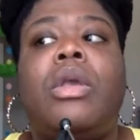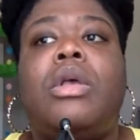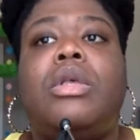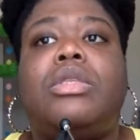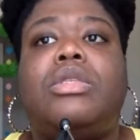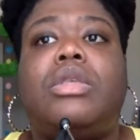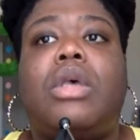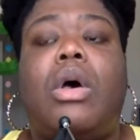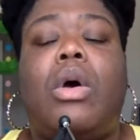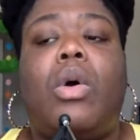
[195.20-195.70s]

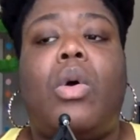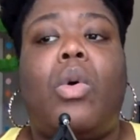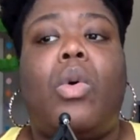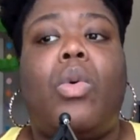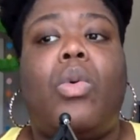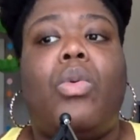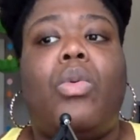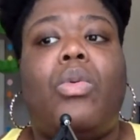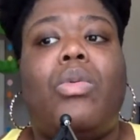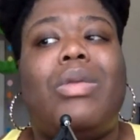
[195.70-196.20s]

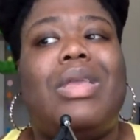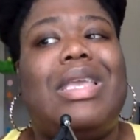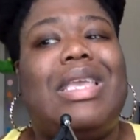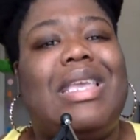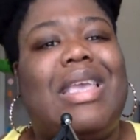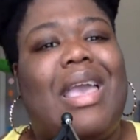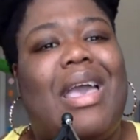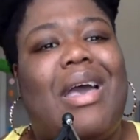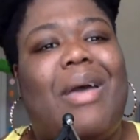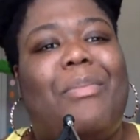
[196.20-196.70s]
So
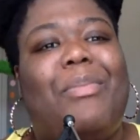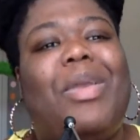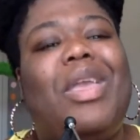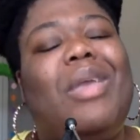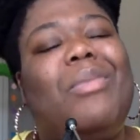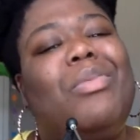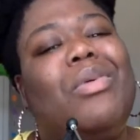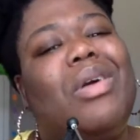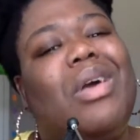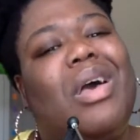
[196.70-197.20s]
yeah,
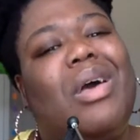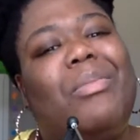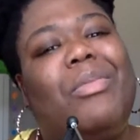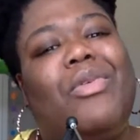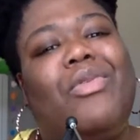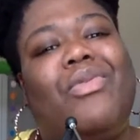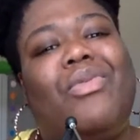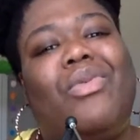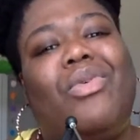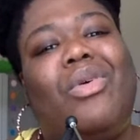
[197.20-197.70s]
people come
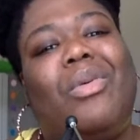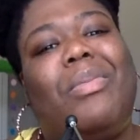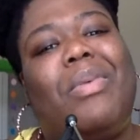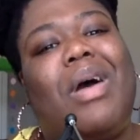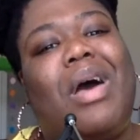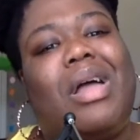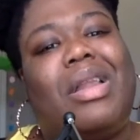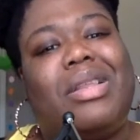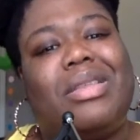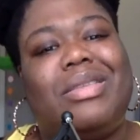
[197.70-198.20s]
before
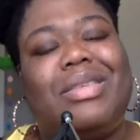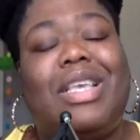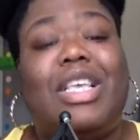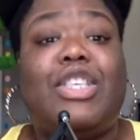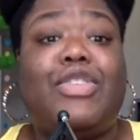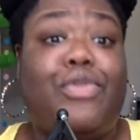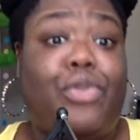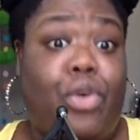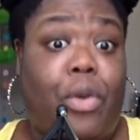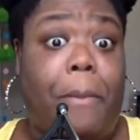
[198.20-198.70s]

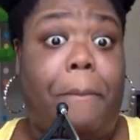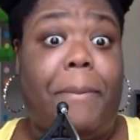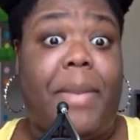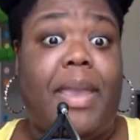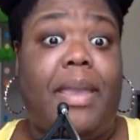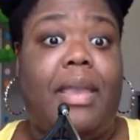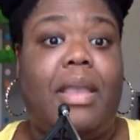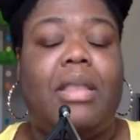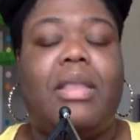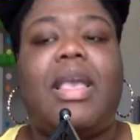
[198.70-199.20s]
politics for
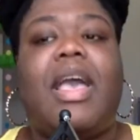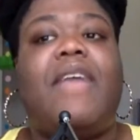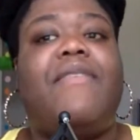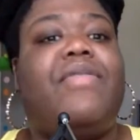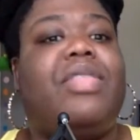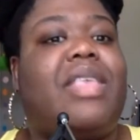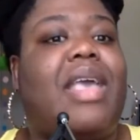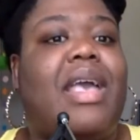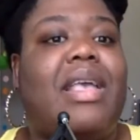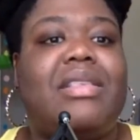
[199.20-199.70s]
me. Now,
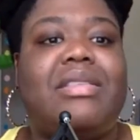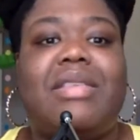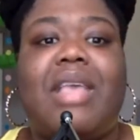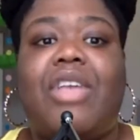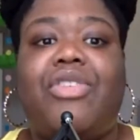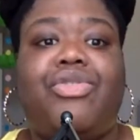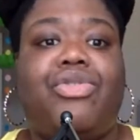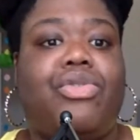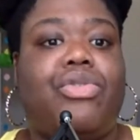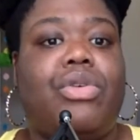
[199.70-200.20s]
if that's
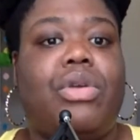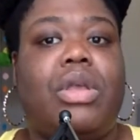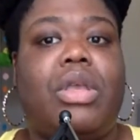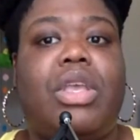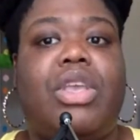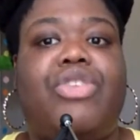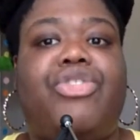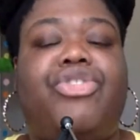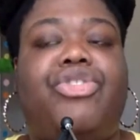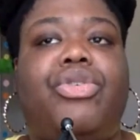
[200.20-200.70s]
not your
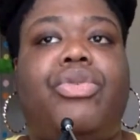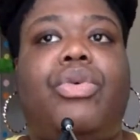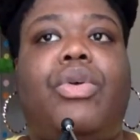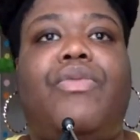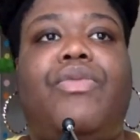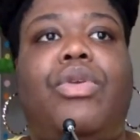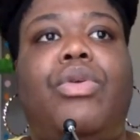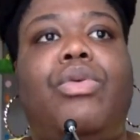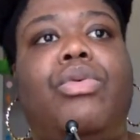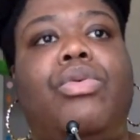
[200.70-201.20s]
issue,
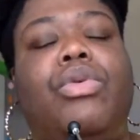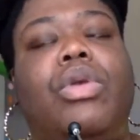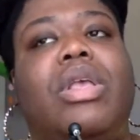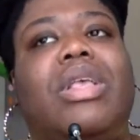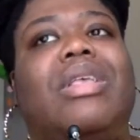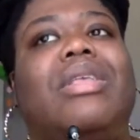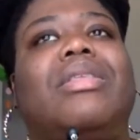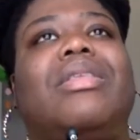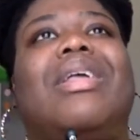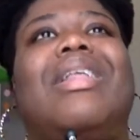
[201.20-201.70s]

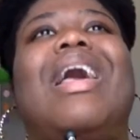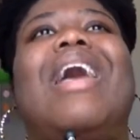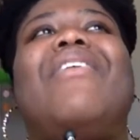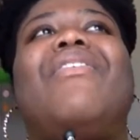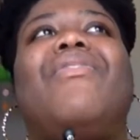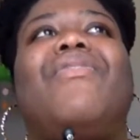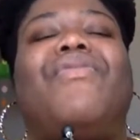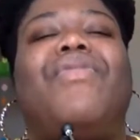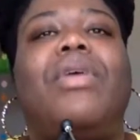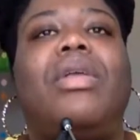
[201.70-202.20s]
and I
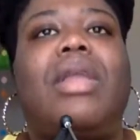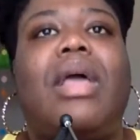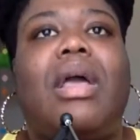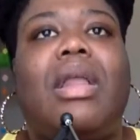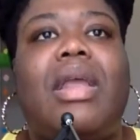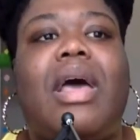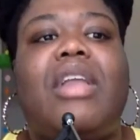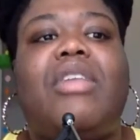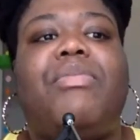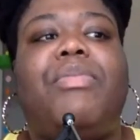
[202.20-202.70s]
feel like a
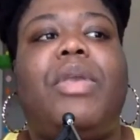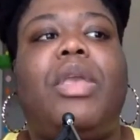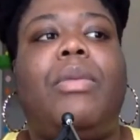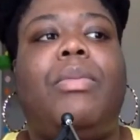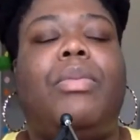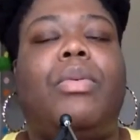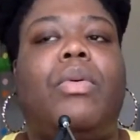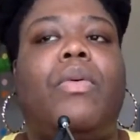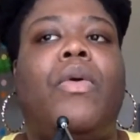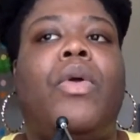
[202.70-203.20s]
lot of
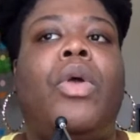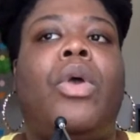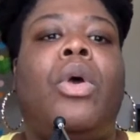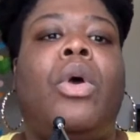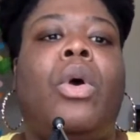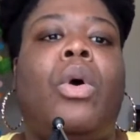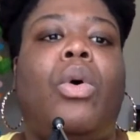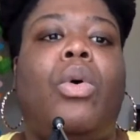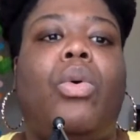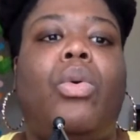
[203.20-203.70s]
people
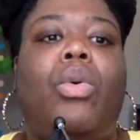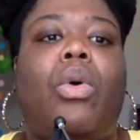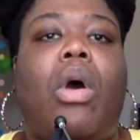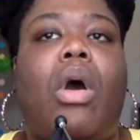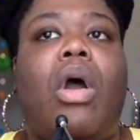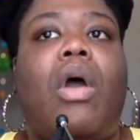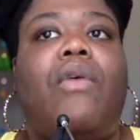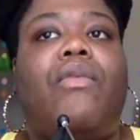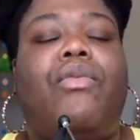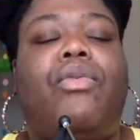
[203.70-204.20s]
who
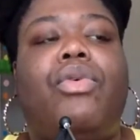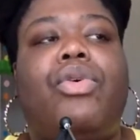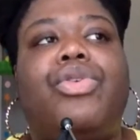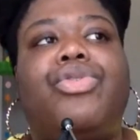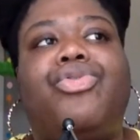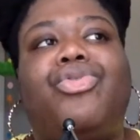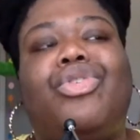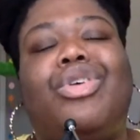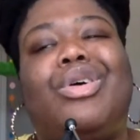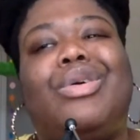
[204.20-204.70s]
are for
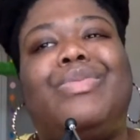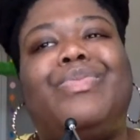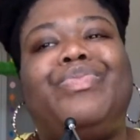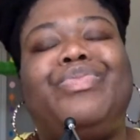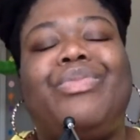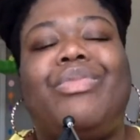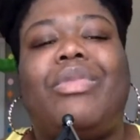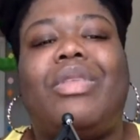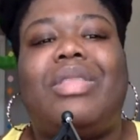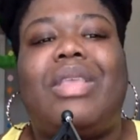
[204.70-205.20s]
Trump,
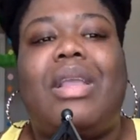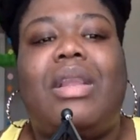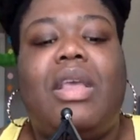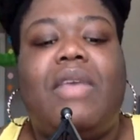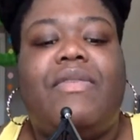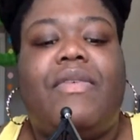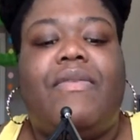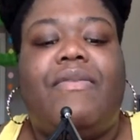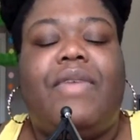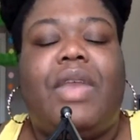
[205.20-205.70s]
they
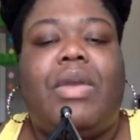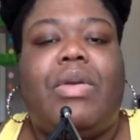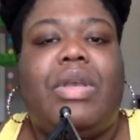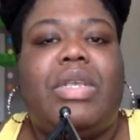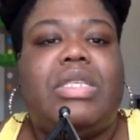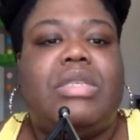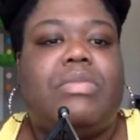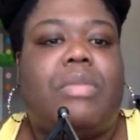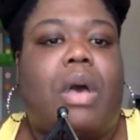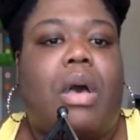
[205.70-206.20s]
live in very
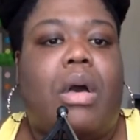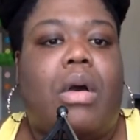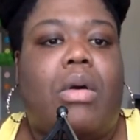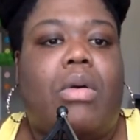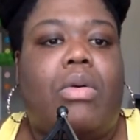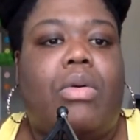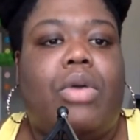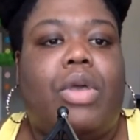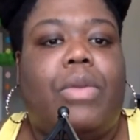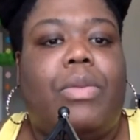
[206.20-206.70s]

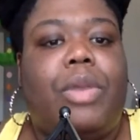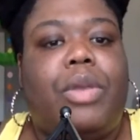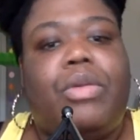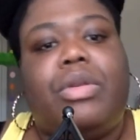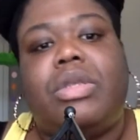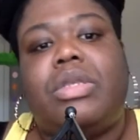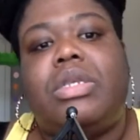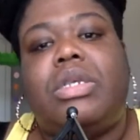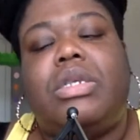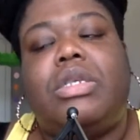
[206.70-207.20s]
small
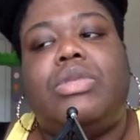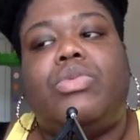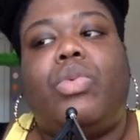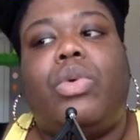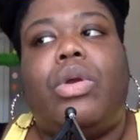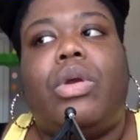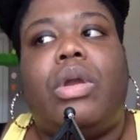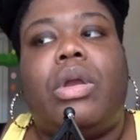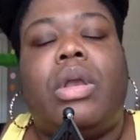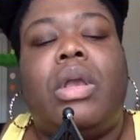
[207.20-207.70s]
communities
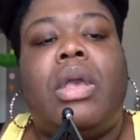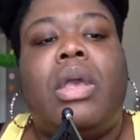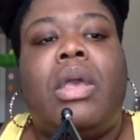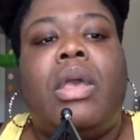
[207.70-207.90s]
where